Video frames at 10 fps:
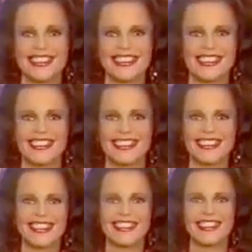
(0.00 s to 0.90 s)

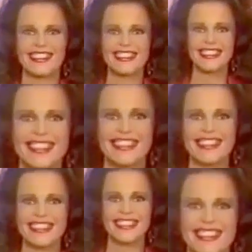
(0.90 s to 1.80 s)

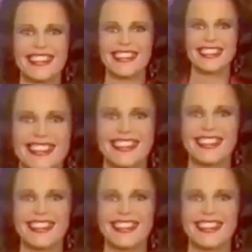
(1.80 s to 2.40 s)
Nobody speaks.